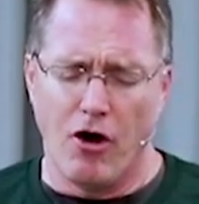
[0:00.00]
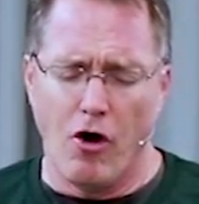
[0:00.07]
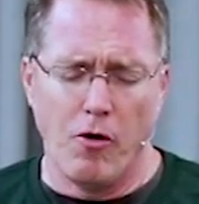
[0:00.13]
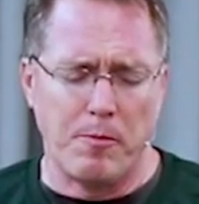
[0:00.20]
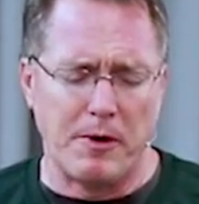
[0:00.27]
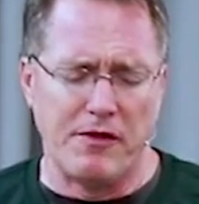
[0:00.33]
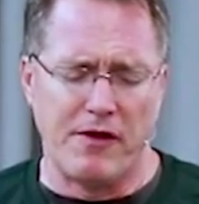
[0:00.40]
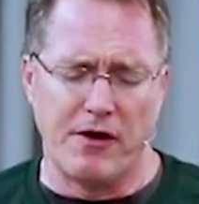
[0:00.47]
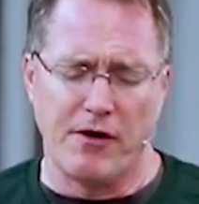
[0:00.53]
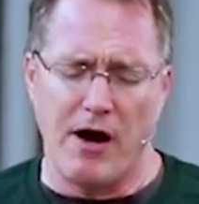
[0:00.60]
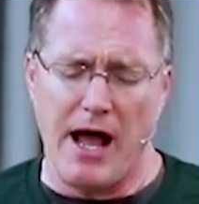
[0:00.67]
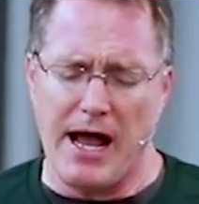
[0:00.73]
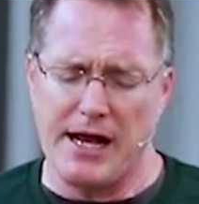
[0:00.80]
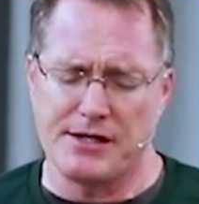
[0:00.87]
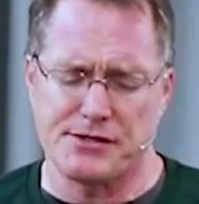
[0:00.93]
open their
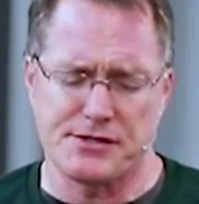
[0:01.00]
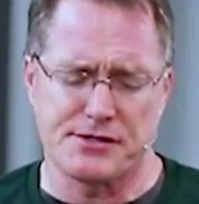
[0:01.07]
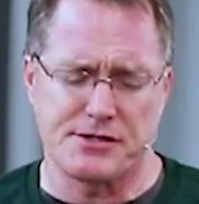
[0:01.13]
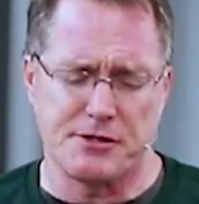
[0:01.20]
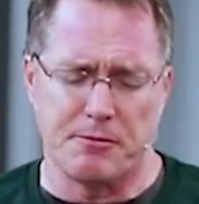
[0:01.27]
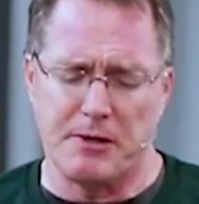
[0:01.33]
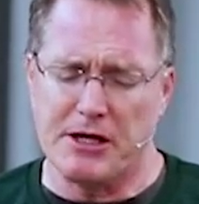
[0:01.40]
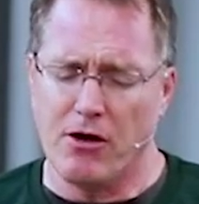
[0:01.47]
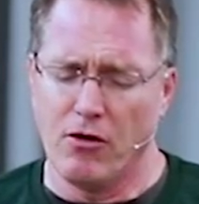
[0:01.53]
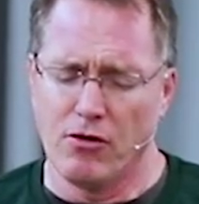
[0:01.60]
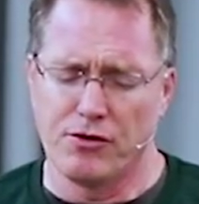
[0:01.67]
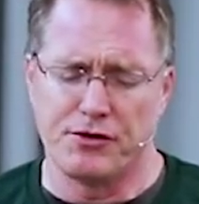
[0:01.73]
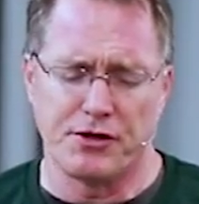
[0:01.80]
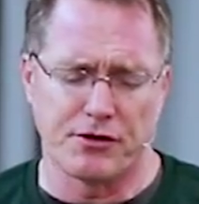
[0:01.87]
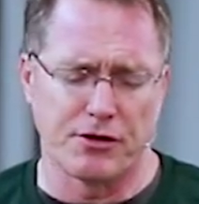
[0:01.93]
eyes to
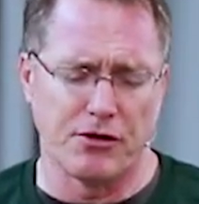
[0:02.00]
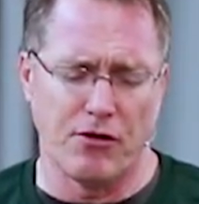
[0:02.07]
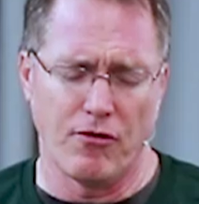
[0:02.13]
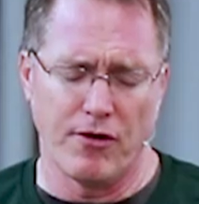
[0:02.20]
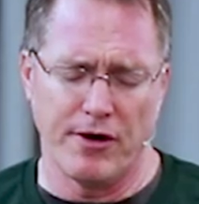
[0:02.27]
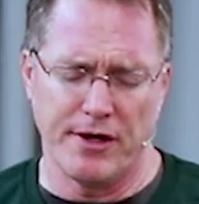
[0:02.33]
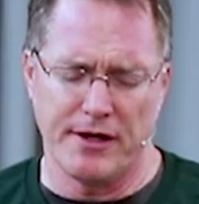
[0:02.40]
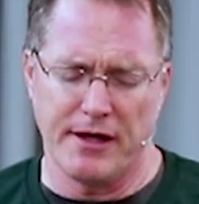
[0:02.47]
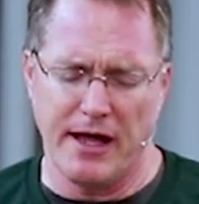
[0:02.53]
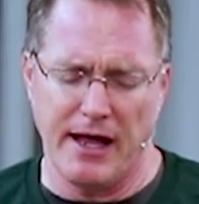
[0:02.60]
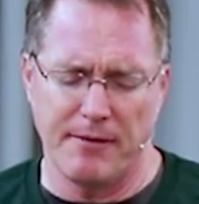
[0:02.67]
behold your glory.